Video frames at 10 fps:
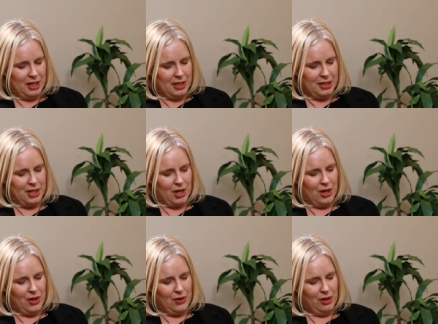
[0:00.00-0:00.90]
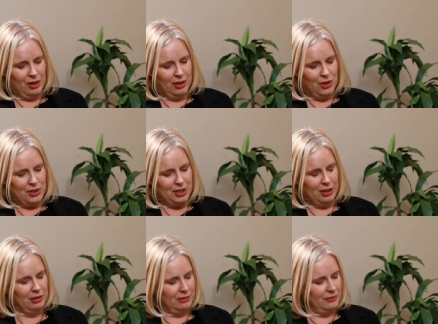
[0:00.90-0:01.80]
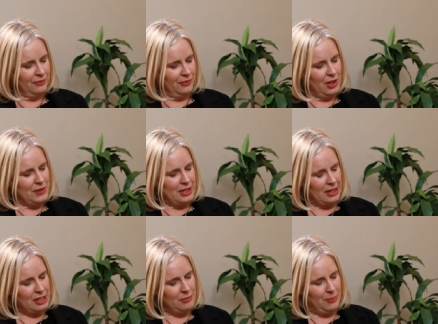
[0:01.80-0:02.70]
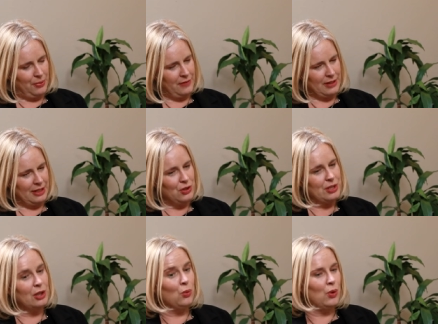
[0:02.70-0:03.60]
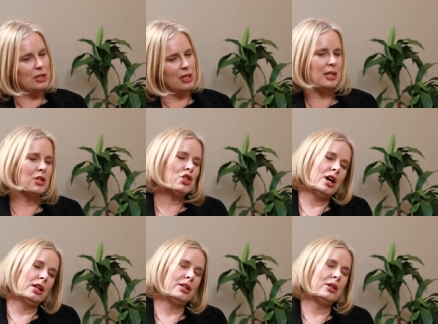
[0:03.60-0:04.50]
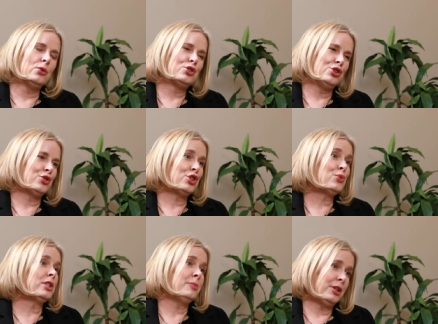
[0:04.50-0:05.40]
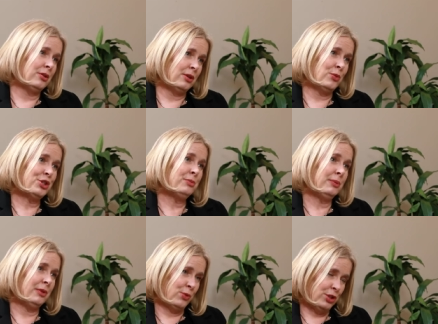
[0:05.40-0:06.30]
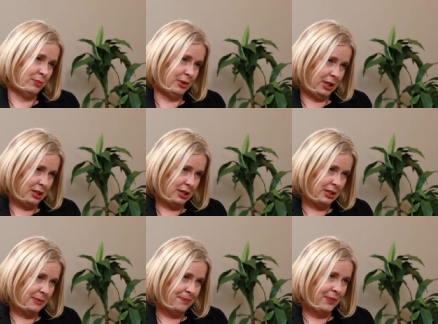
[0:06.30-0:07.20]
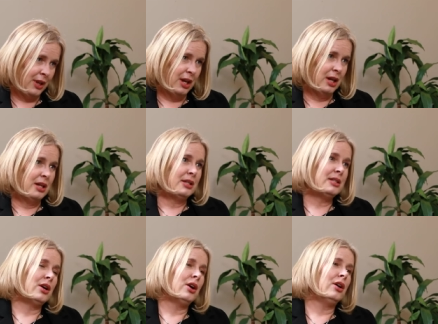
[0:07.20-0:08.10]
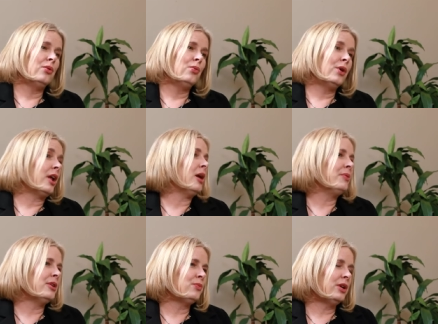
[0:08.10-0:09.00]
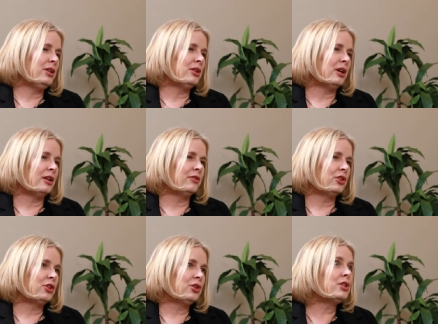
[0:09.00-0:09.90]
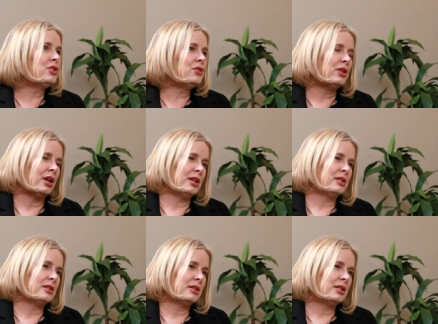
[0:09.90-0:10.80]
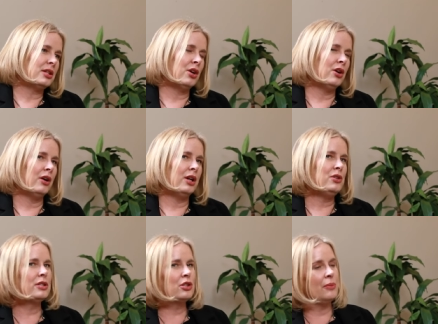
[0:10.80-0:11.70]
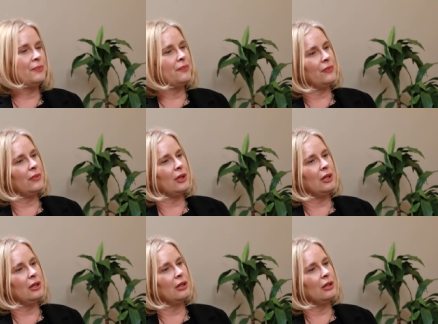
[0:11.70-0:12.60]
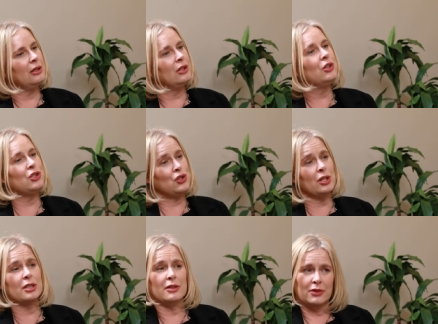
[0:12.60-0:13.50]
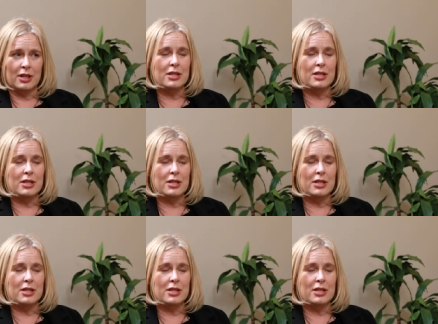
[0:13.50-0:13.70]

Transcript: So you were saying to me previously, you still wanted, as a child, I think all children just want to be good and want to please. So what happened when you kind of couldn't do that? So and you stopped. I got destructive. Yeah. You got destructive, right?